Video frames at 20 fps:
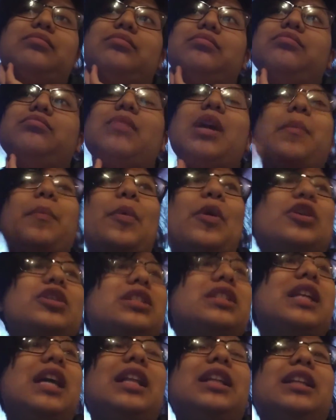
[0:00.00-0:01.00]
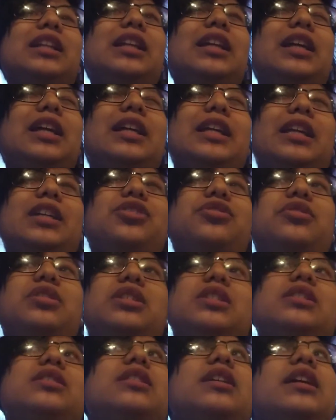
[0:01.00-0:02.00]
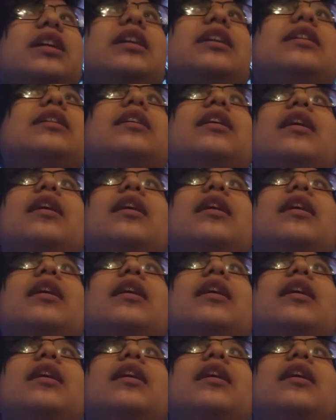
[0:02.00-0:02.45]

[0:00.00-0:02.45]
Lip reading: my personality, I guess you can say,